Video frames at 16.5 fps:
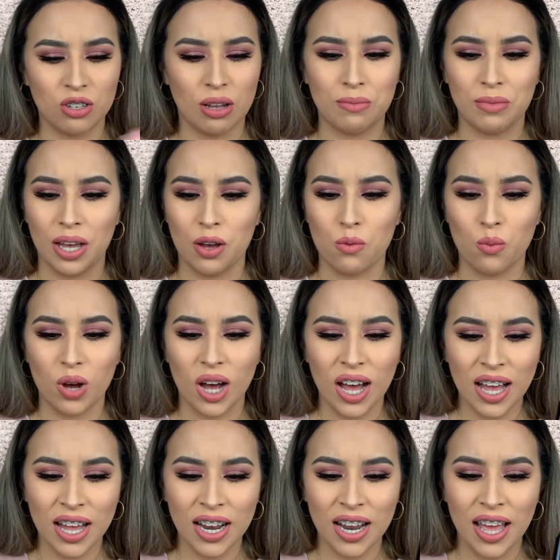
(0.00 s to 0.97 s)
So I'm like,
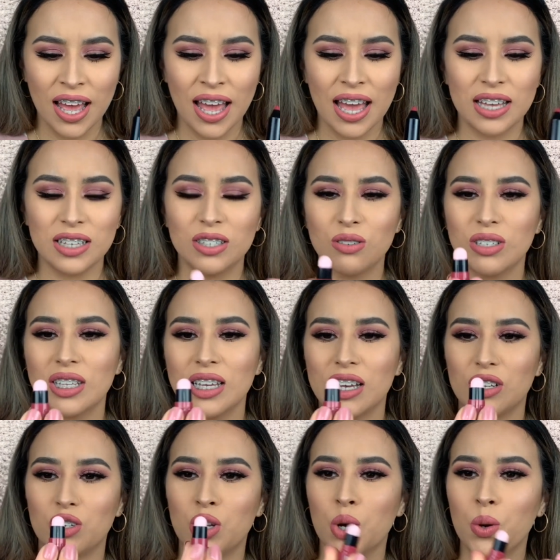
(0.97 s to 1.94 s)
what? And so it's
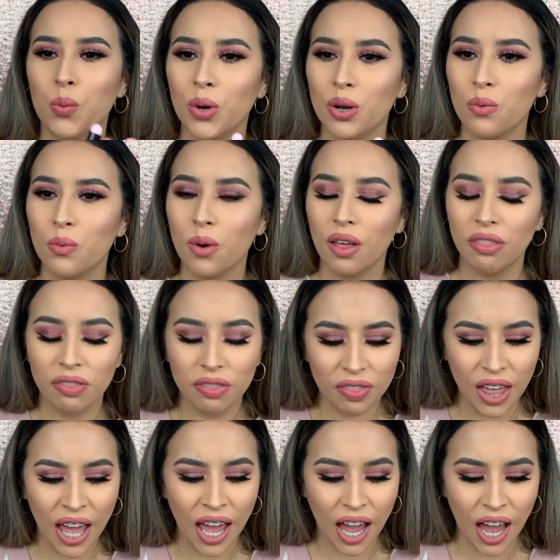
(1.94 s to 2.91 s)
like a two-in-one
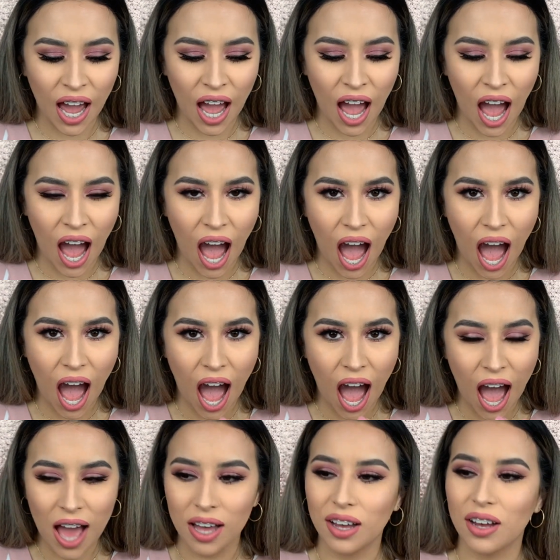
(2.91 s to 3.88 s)
thing.
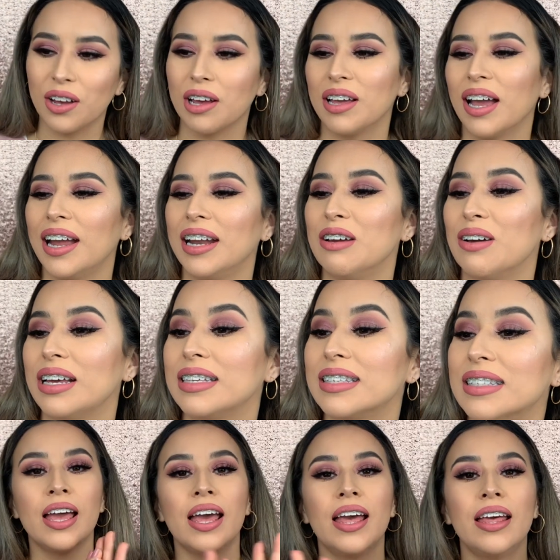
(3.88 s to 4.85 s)
Okay,
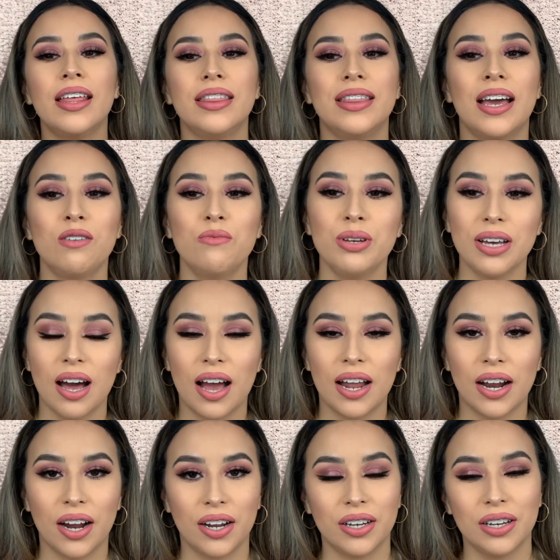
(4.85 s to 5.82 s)
anyways. Then we
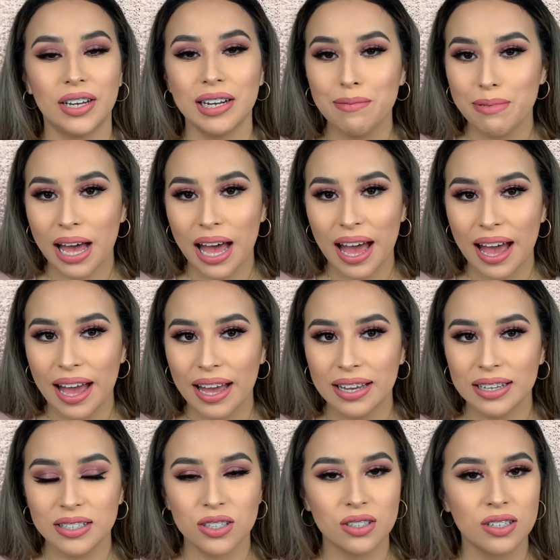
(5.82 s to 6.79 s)
got our goodie
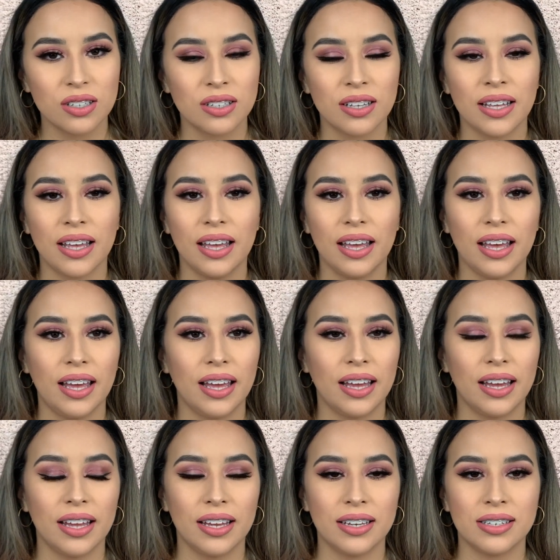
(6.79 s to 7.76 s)
bags.
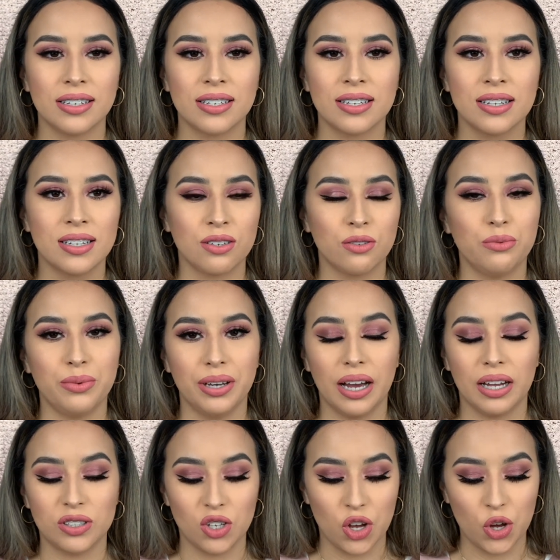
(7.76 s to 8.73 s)
And we
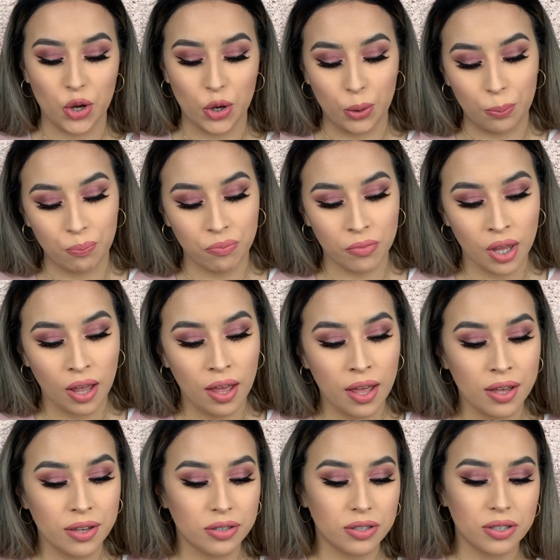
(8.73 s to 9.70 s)
got to go home.
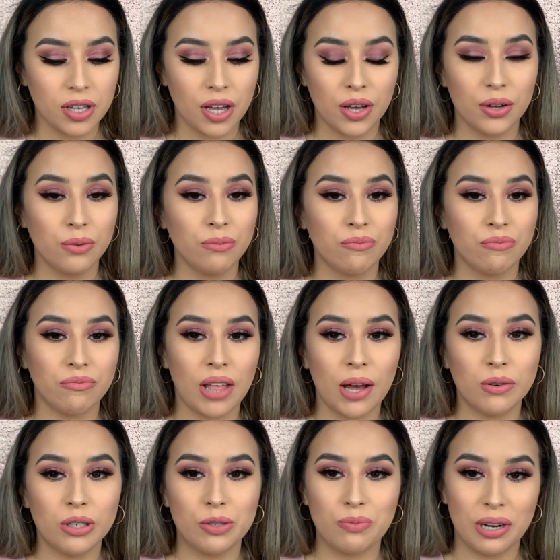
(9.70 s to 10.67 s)
So
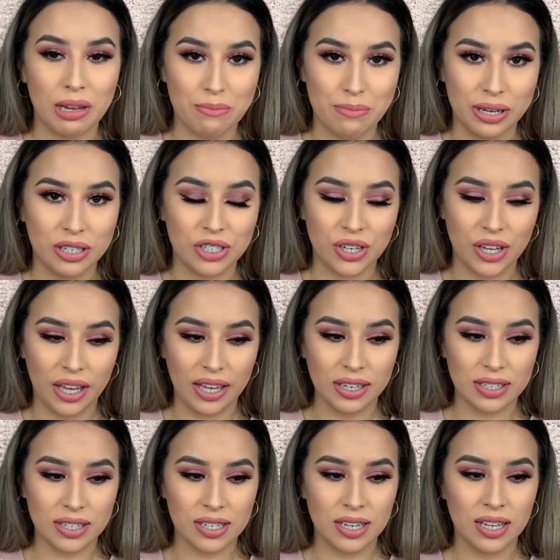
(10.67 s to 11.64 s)
that was pretty much
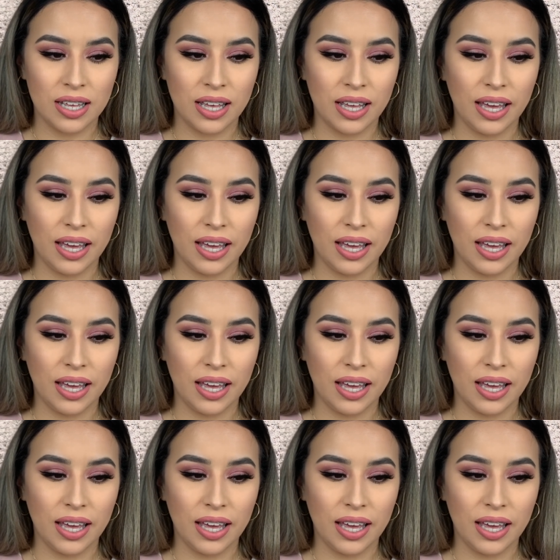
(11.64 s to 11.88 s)
it.